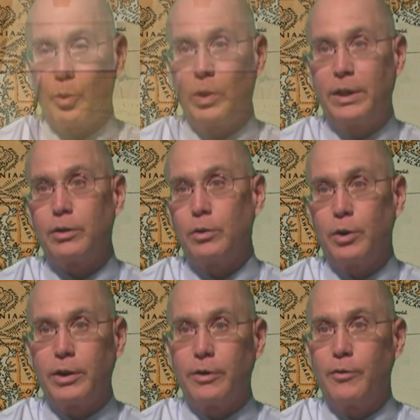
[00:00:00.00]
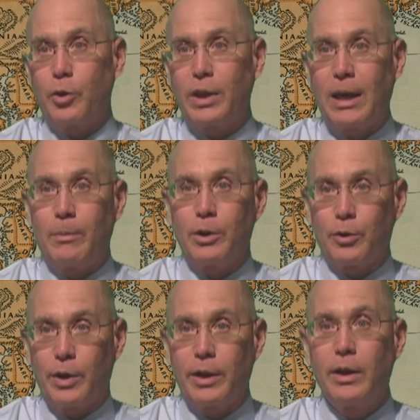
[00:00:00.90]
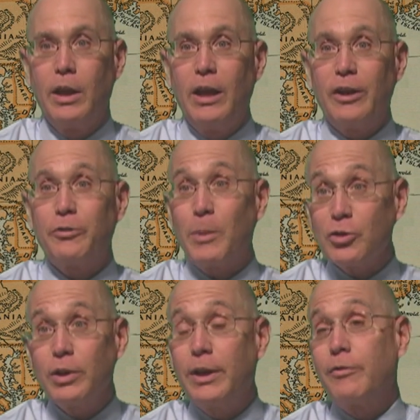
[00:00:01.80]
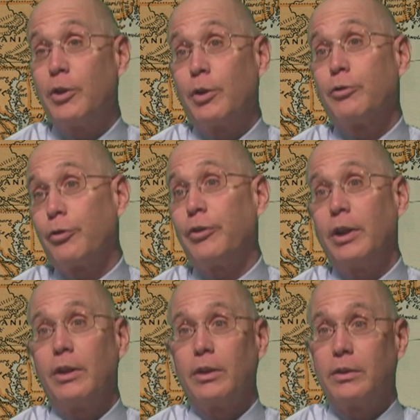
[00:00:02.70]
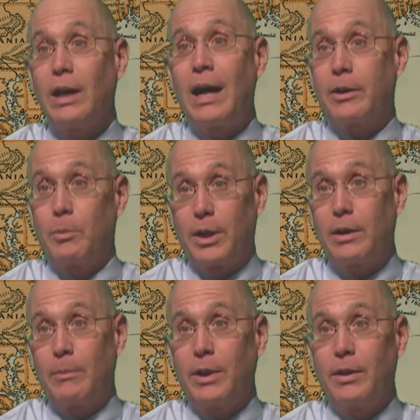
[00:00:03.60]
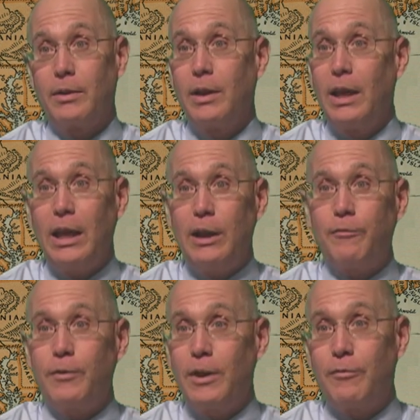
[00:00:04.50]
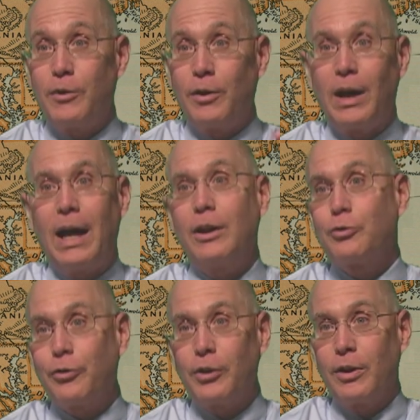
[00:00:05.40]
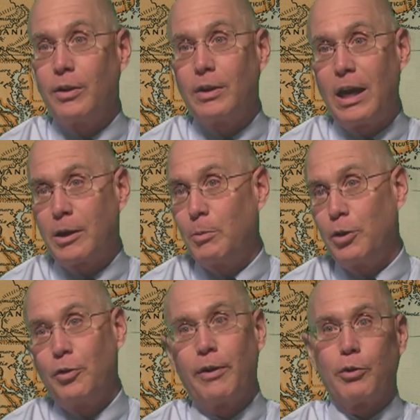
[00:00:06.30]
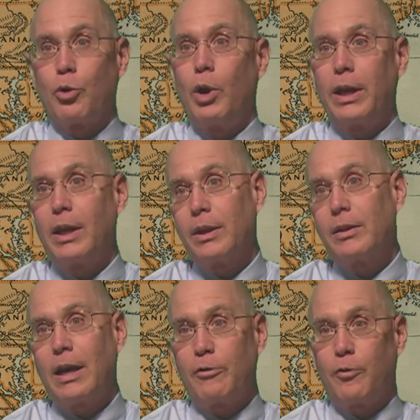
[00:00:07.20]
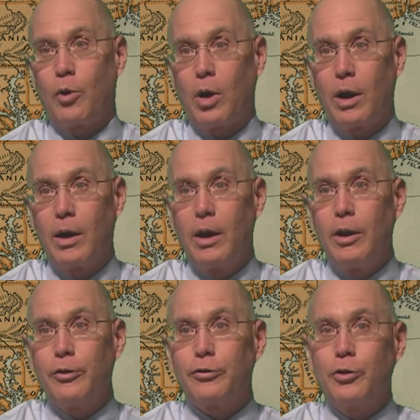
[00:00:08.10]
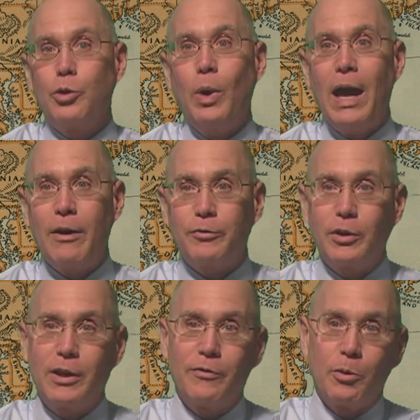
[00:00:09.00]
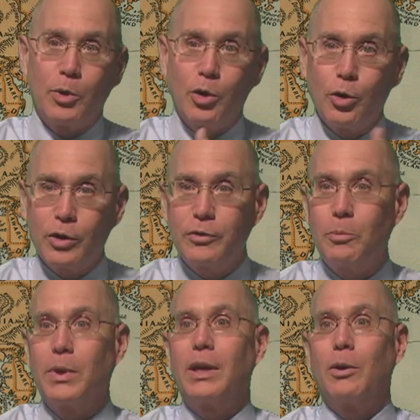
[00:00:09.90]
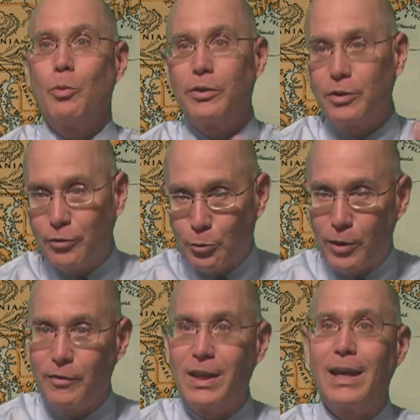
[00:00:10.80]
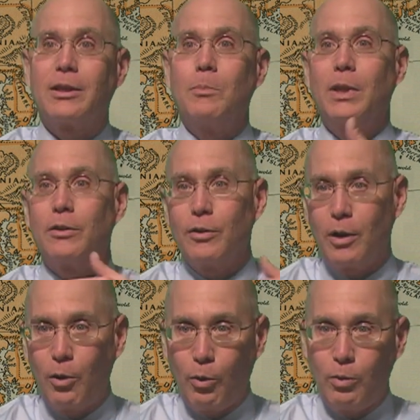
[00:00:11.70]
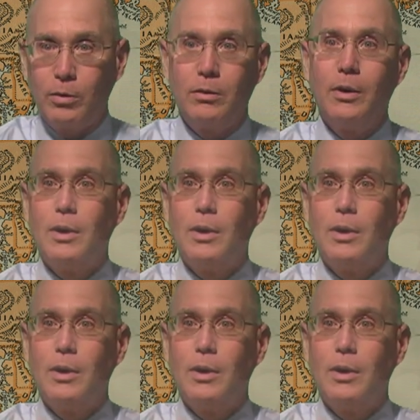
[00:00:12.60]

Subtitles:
willing to look at the vocabulary, especially if they're interested in the document. I mean, if they're not interested in the document, you're never going to get that far. So you have to give them a hook to begin with to sort of get them into the whole